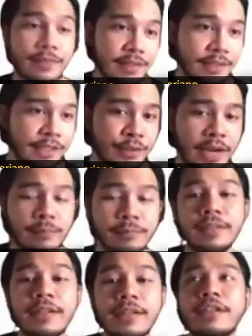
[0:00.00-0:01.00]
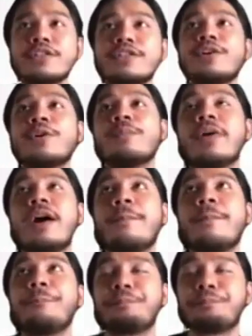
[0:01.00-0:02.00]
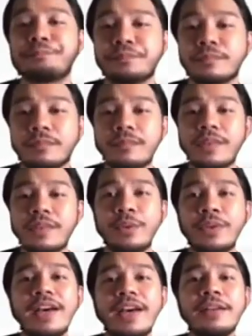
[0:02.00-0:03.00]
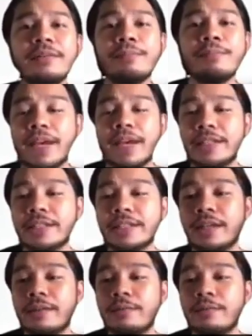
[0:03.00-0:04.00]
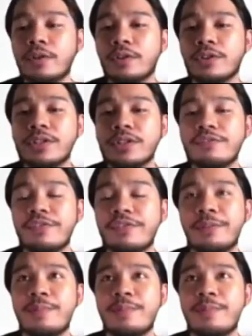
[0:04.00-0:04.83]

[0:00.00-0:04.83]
Instagram. So with that in mind, colors are very